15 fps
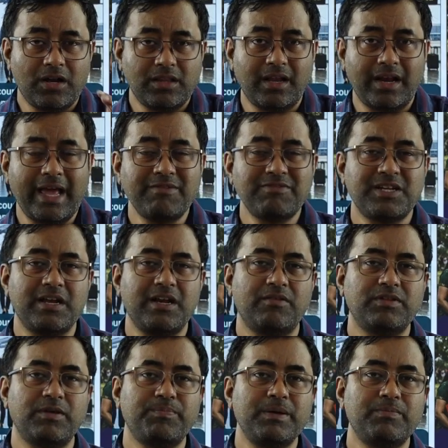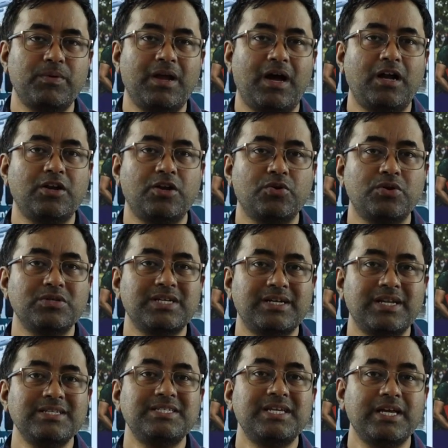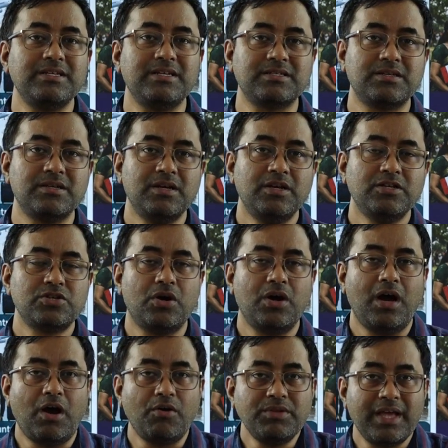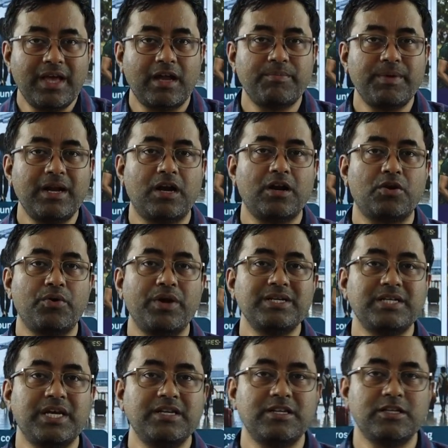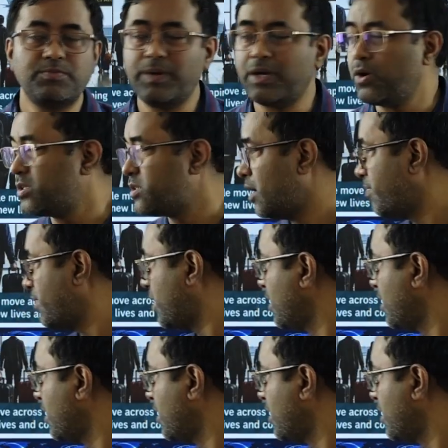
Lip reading: the lifestyle of the people undergo certain changes. So how they are been undergoing changes because of